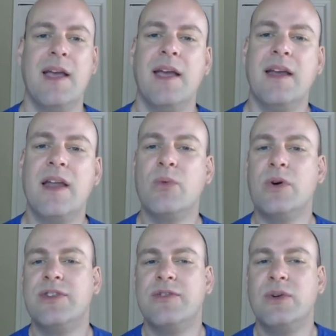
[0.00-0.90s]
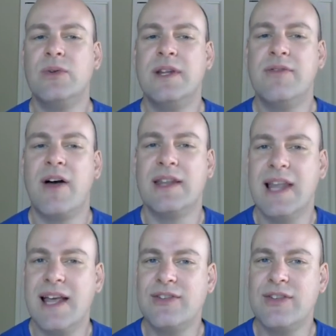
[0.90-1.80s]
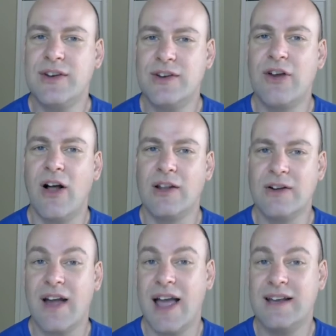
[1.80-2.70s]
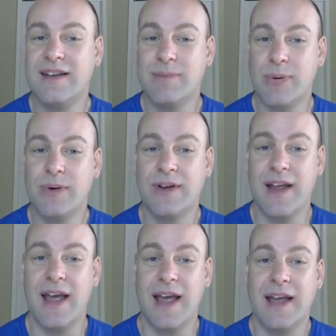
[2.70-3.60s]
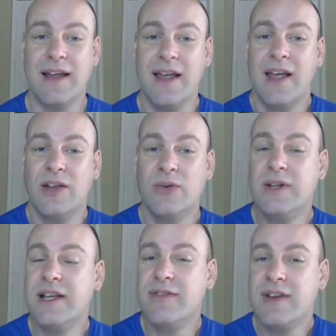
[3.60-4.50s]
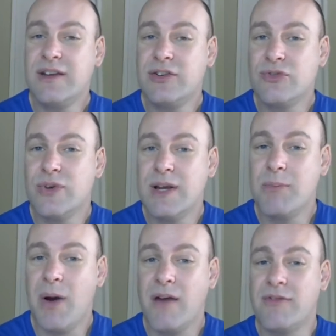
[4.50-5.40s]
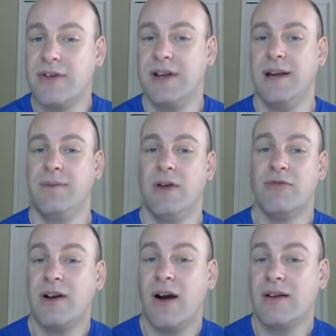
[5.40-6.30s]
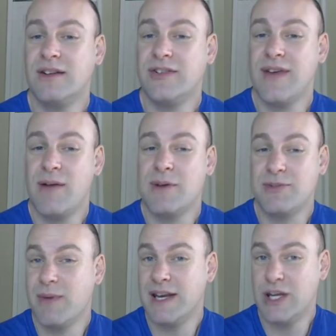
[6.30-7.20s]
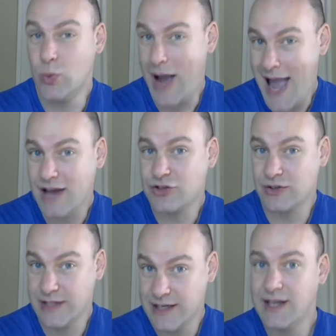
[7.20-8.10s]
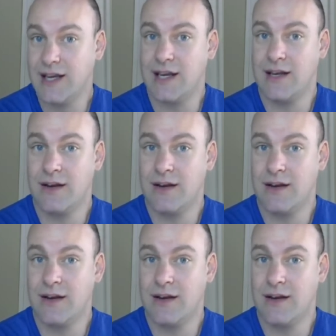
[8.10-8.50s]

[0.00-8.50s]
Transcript: In other words, if you live on less than $1.90 per day, you live in extreme poverty, regardless of how much money you actually need.